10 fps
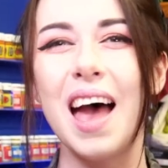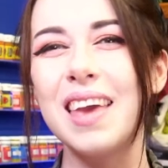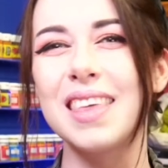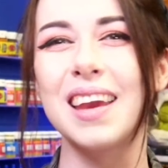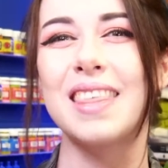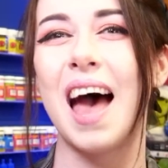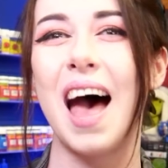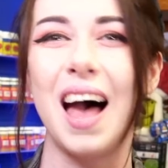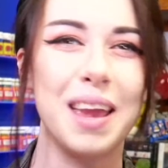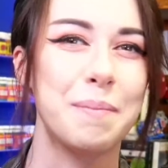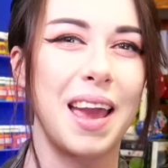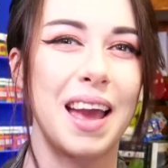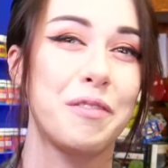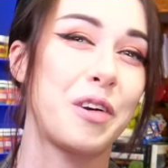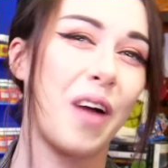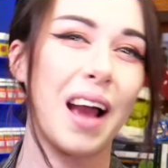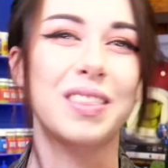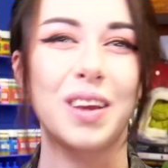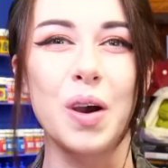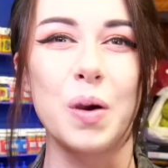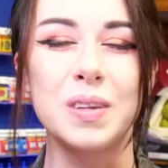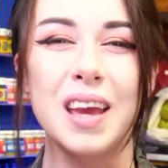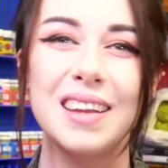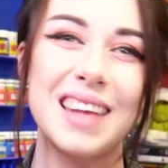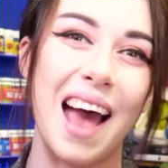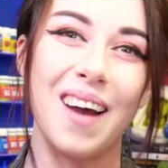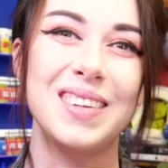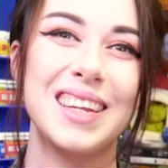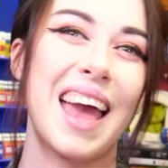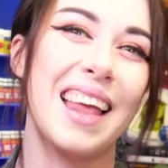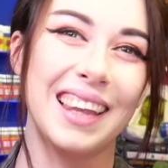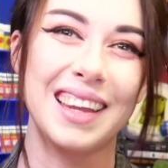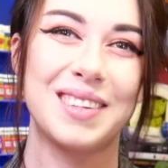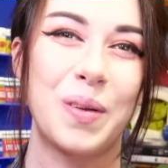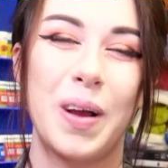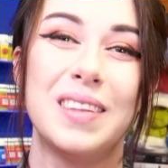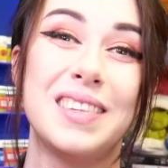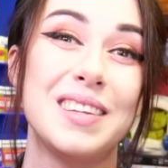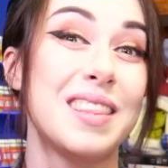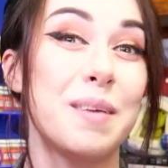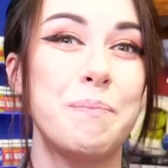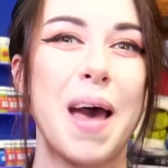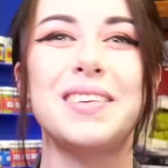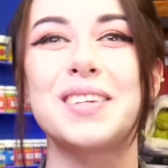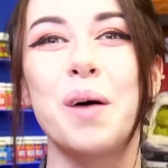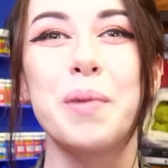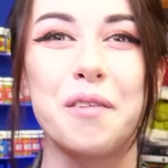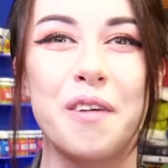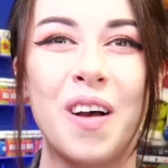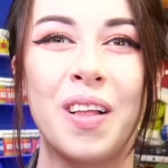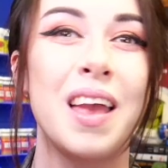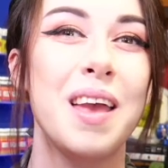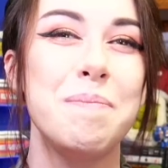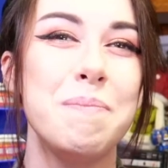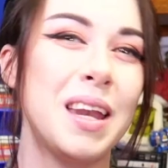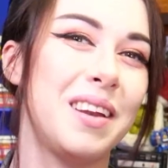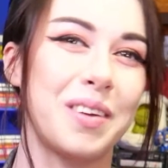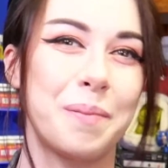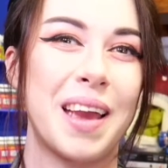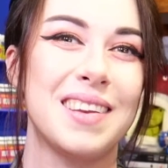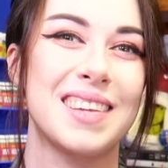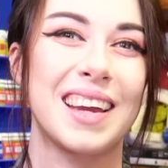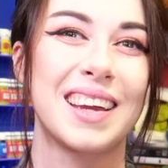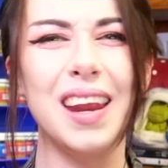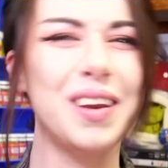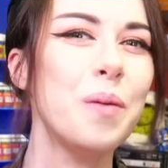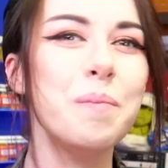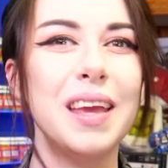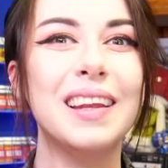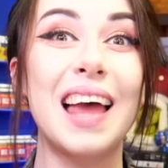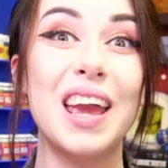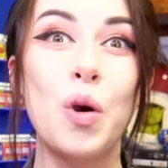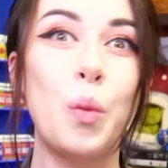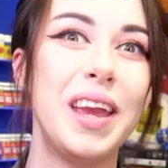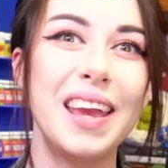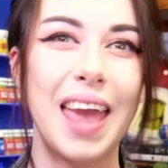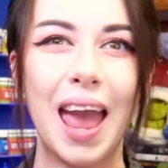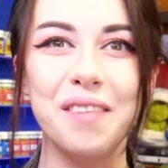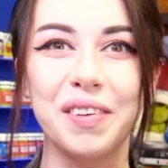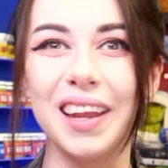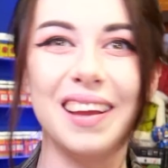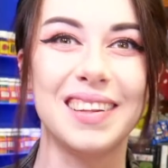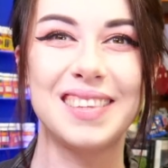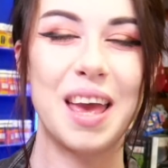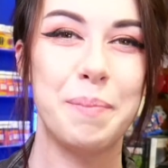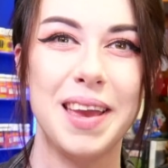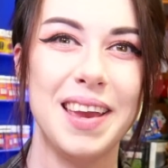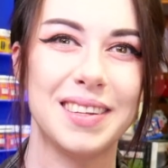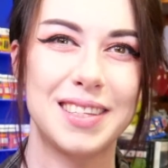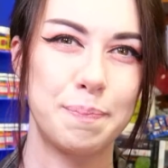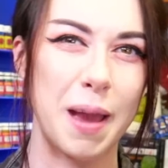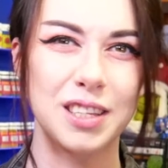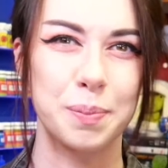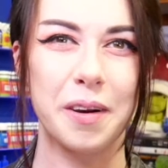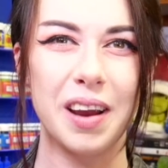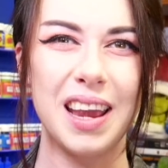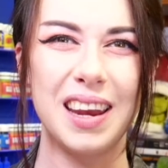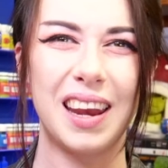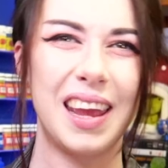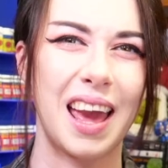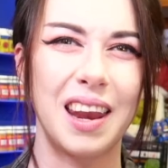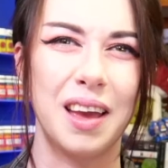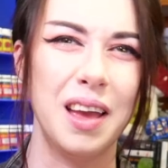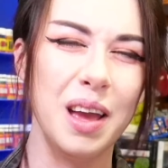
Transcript: I think that I may have cracked the code to how to get little ones into the best hobby of all, miniature painting. And I don't mean like we gave little Timmy a space marine and he kind of